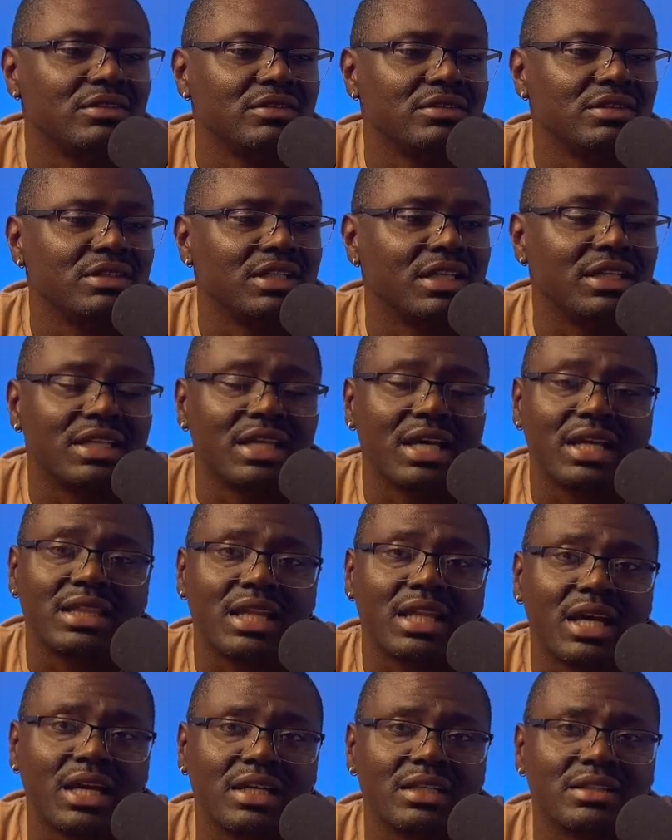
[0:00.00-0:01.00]
Hit that
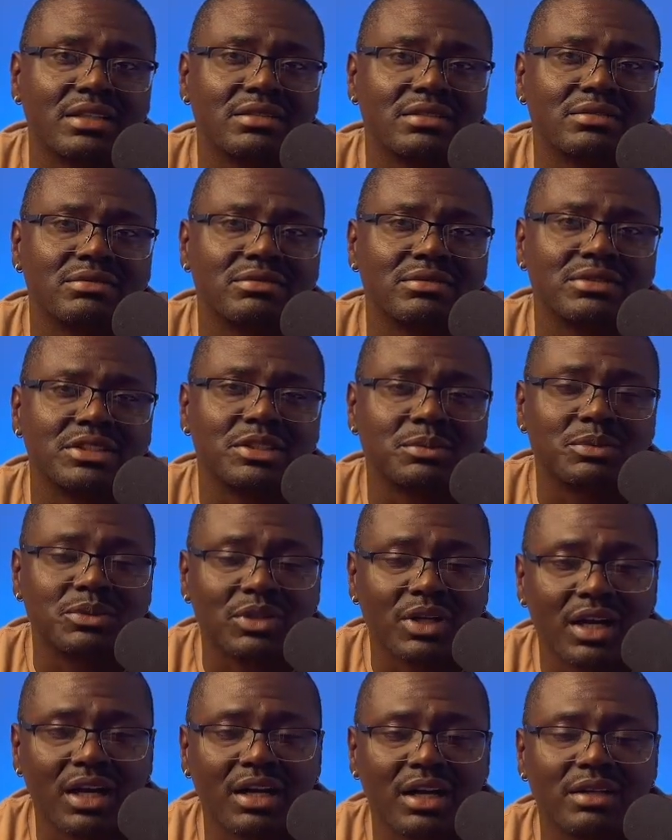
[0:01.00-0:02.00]
like,
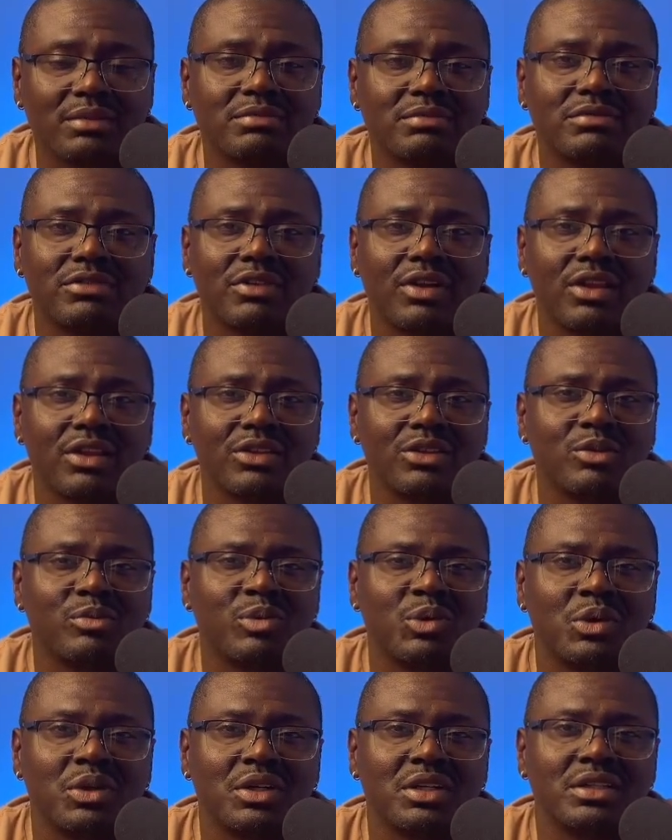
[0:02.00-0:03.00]
subscribe, follow your
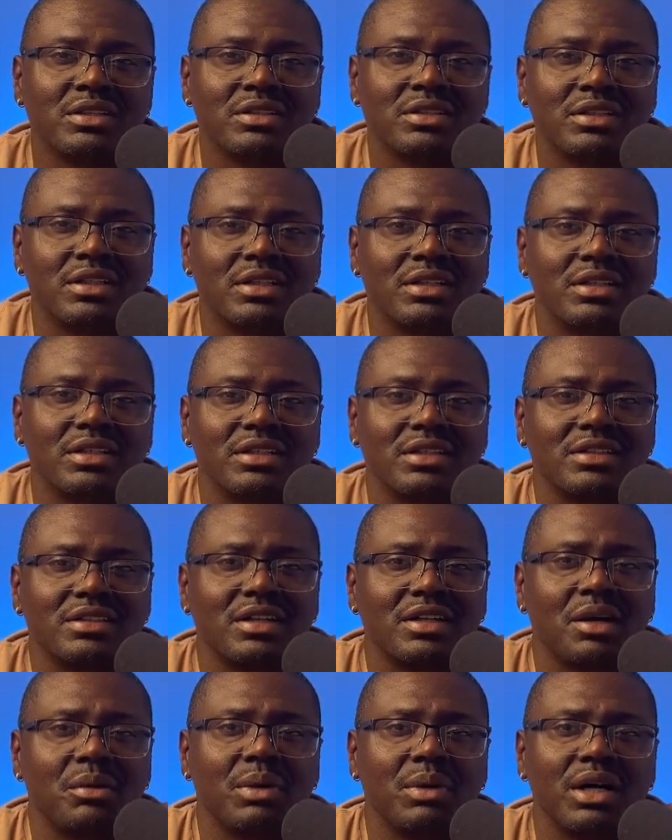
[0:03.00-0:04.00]
boy.
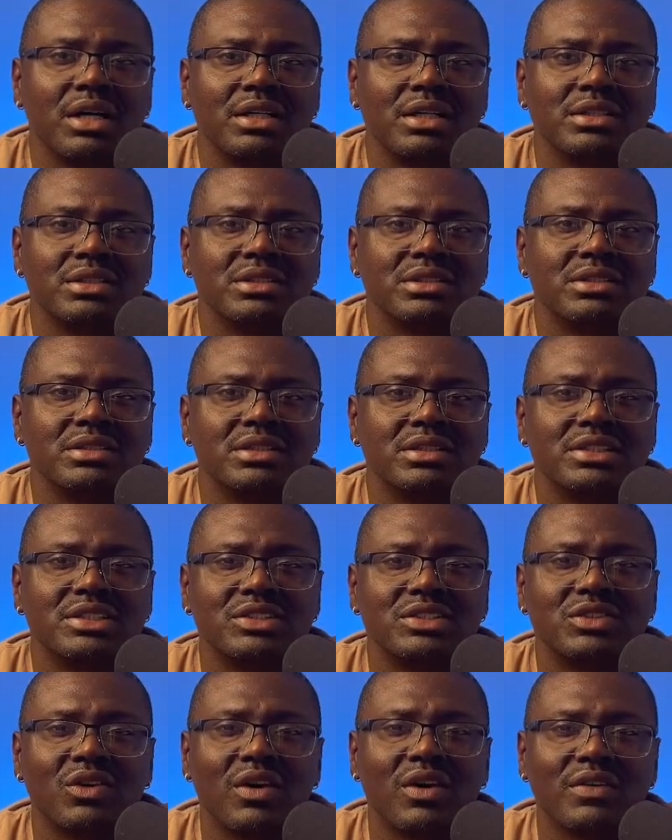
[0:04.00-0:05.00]
I'm Hutch. This is
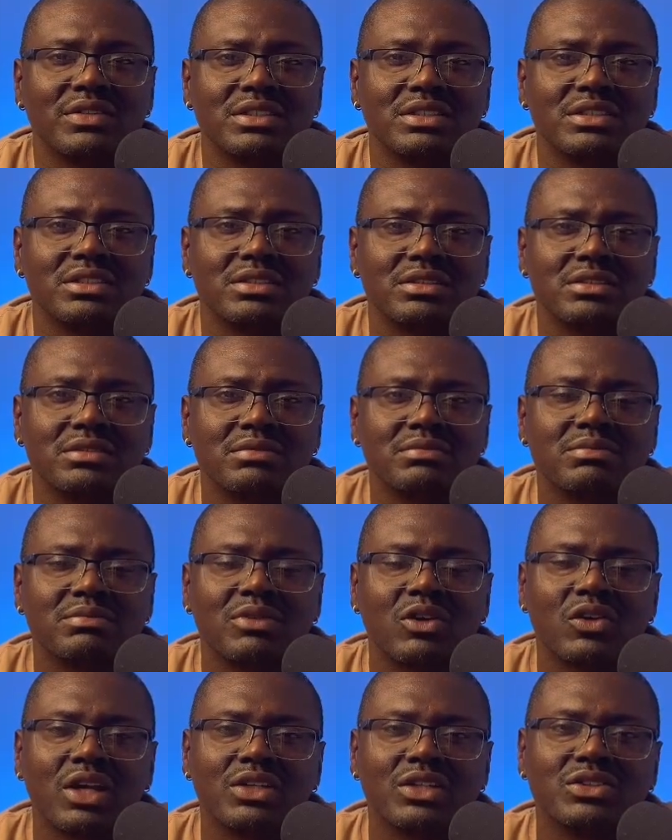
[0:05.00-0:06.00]
No Offseason. I'll
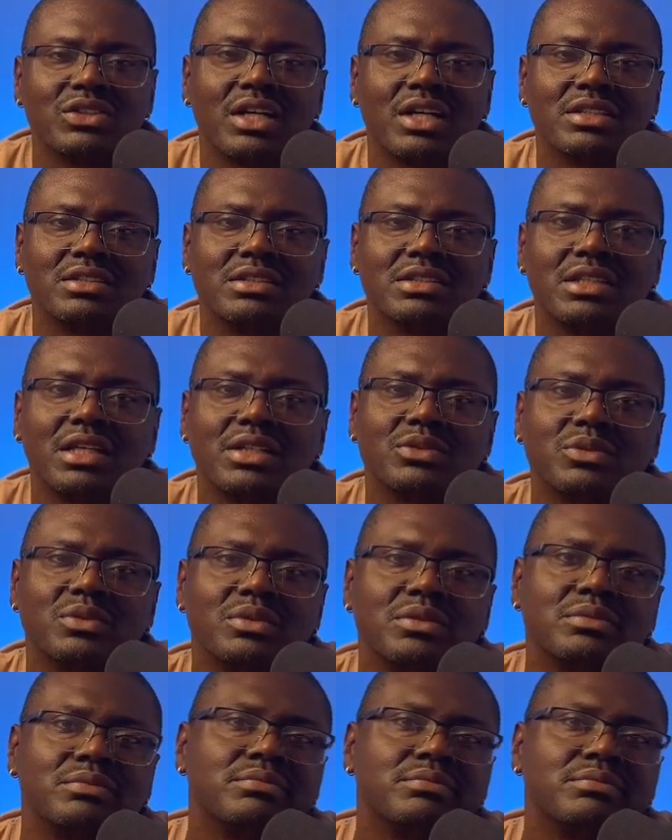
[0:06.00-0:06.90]
catch you guys in the next one.